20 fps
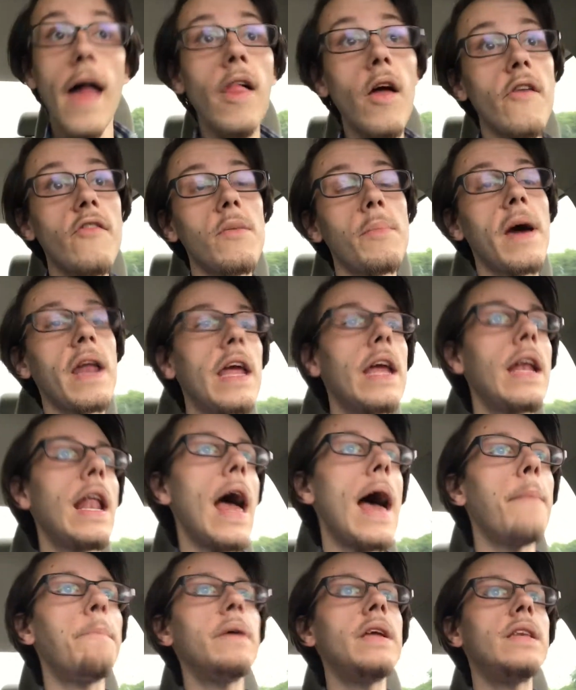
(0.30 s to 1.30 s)
Hello everybody and
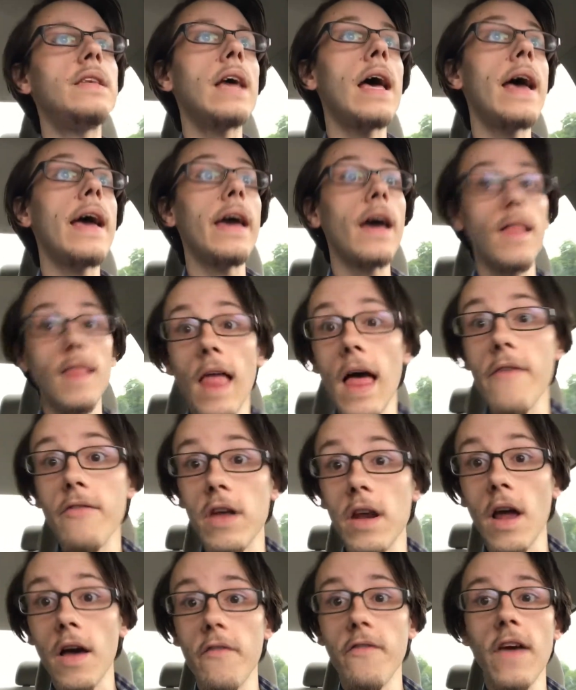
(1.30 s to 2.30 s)
happy day
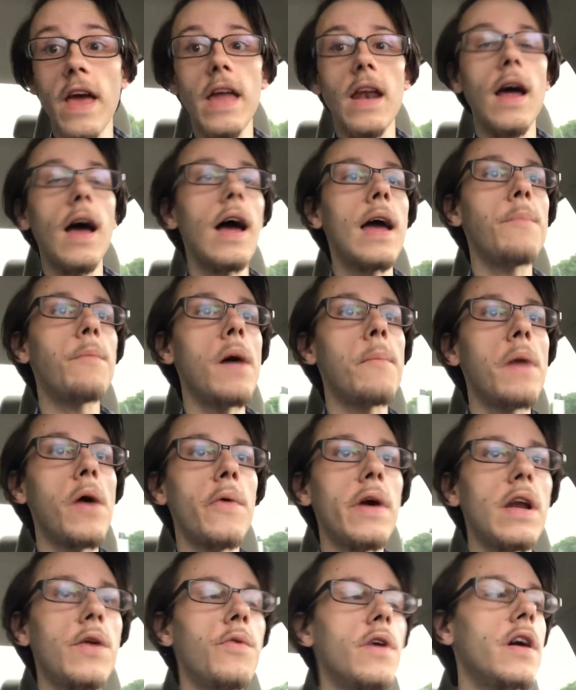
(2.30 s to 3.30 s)
11 of Veda. I'm on my
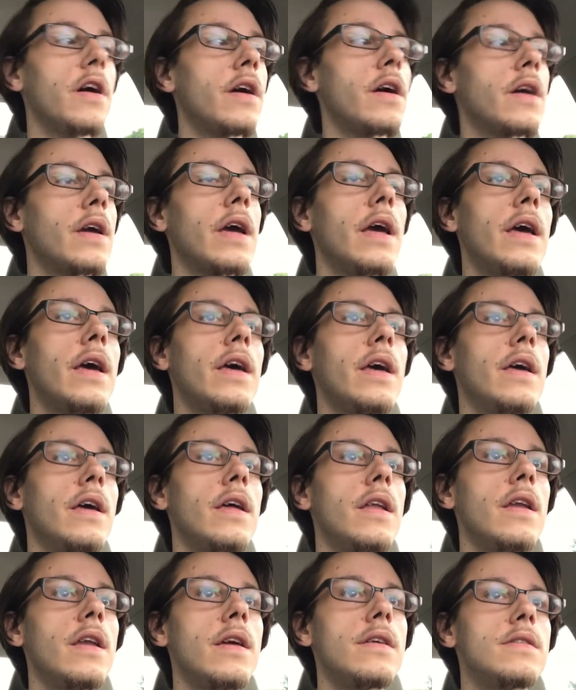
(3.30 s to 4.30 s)
way to work
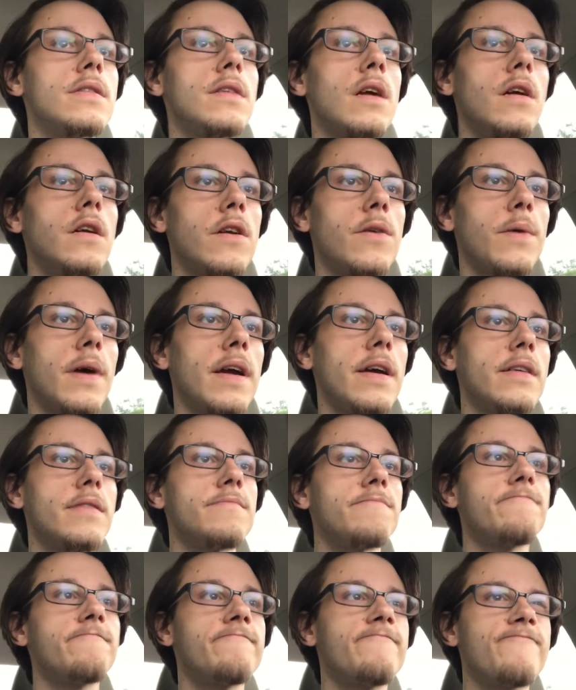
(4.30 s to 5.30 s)
and it's starting to rain.
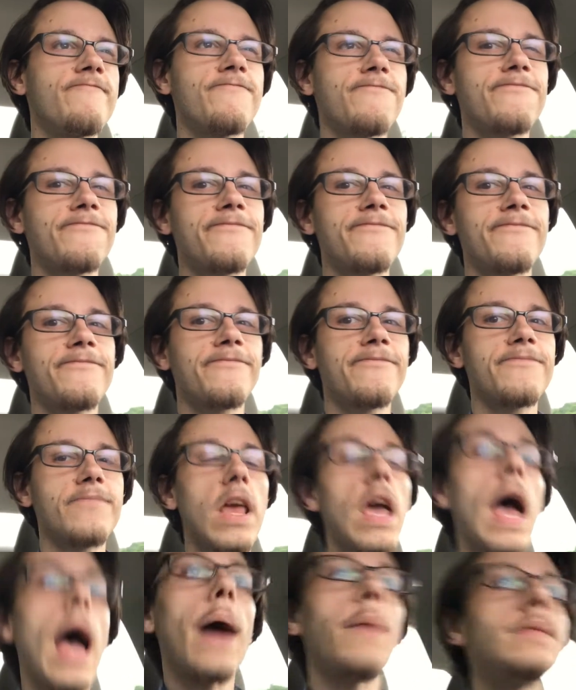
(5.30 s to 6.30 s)

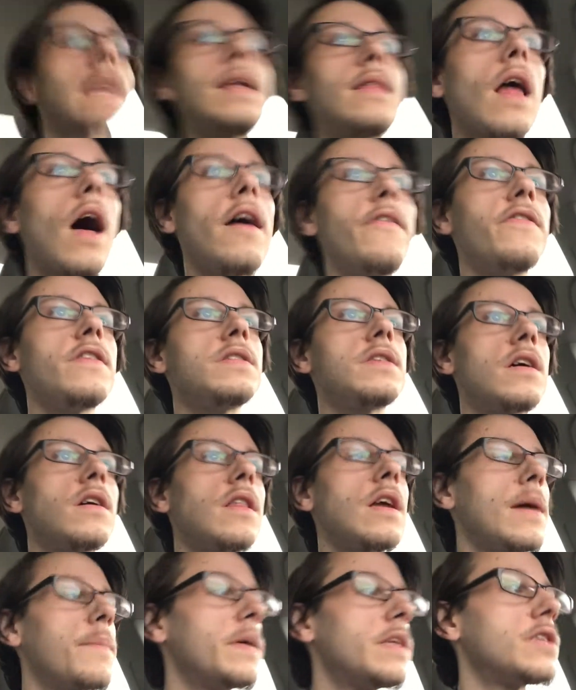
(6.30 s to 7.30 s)
I at the office
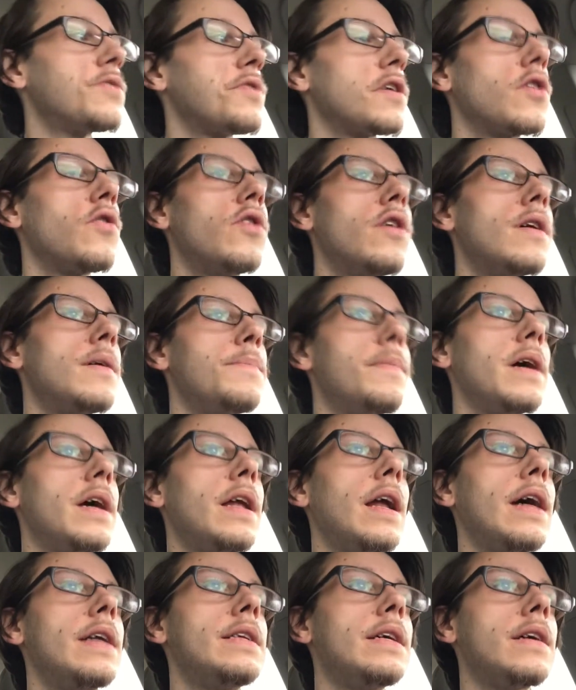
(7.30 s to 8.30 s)
earlier. I meant to record, but
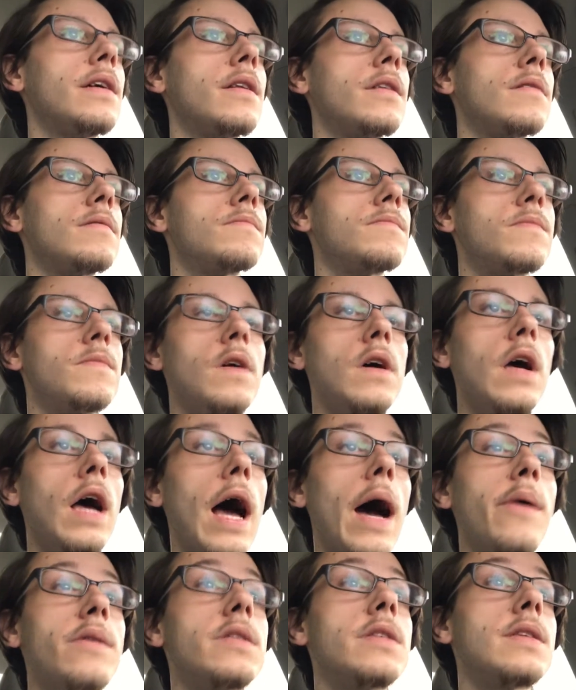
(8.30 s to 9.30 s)
I didn't.
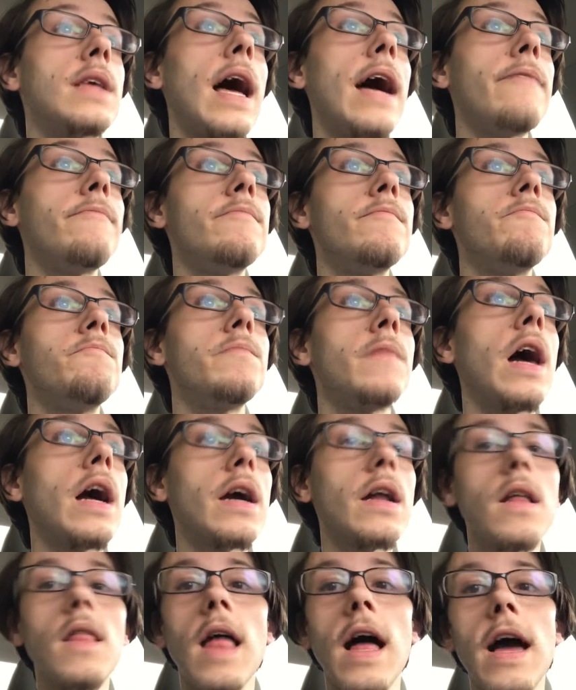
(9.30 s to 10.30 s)
I was, I'm not
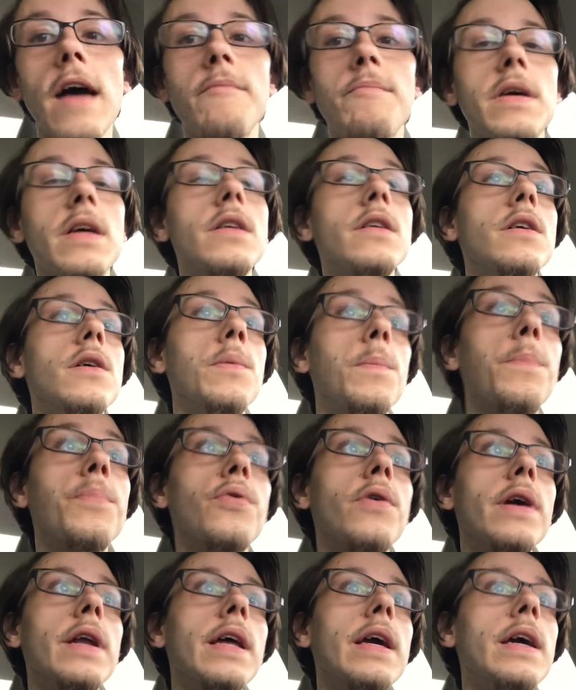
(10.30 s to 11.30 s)
gonna lie, I've been
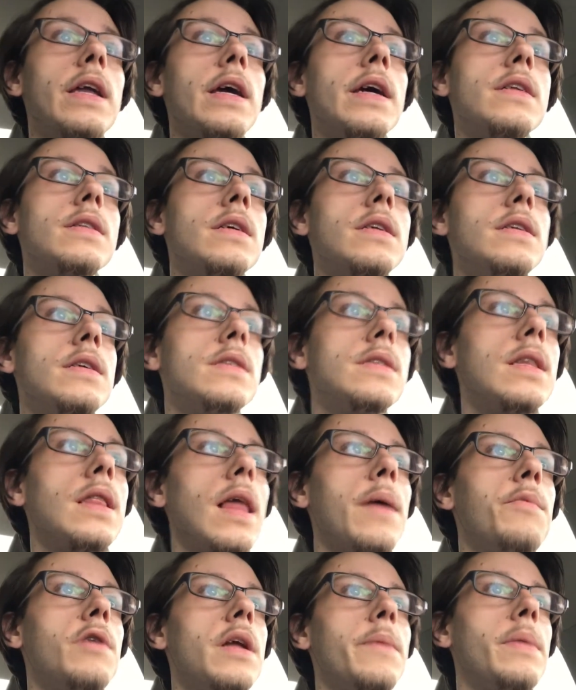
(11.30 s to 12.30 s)
pretty addicted to
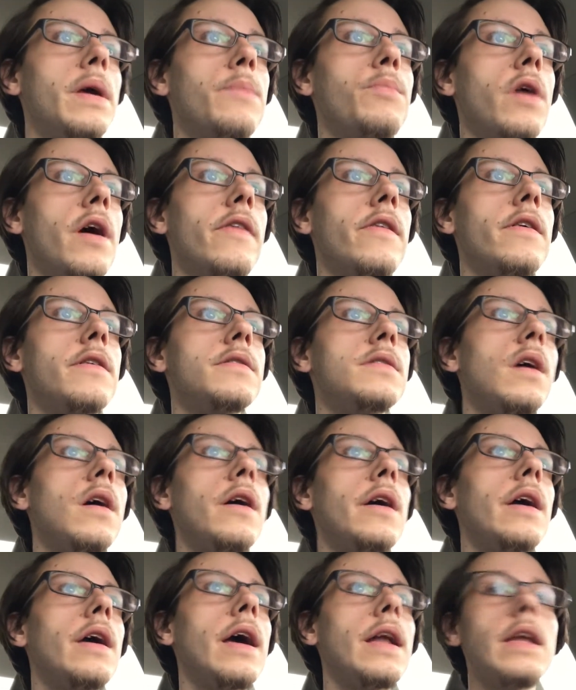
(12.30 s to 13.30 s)
Celebrity Big Brother.
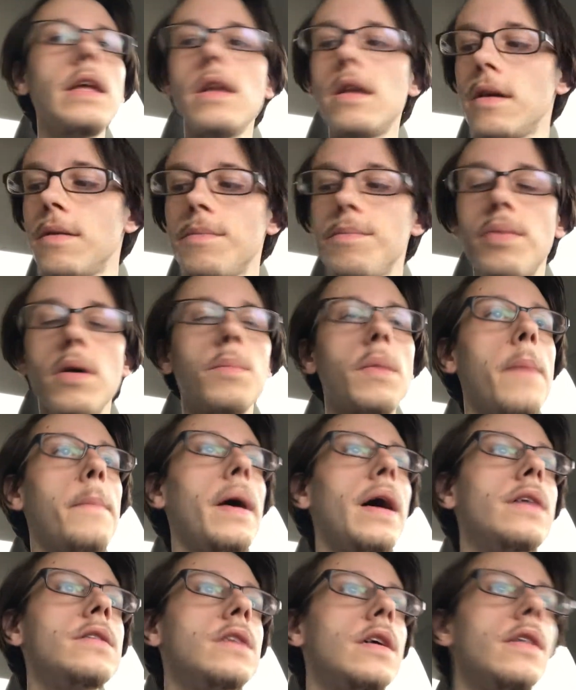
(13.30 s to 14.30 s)
Sorry, I need to put my
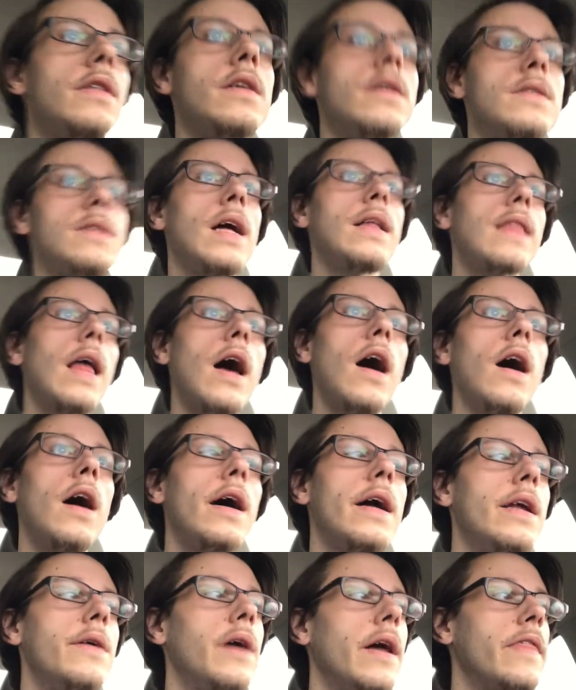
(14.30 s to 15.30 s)
mount on there. It's not that
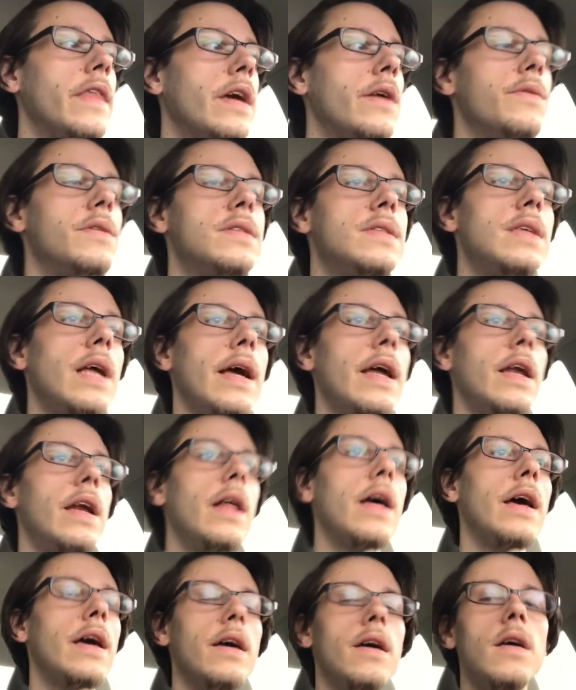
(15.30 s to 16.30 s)
hot. I think it would stay
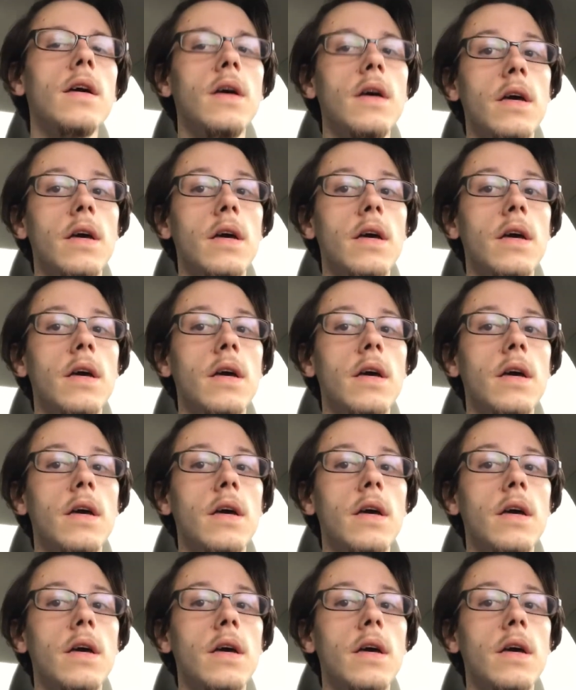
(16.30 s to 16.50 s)
today.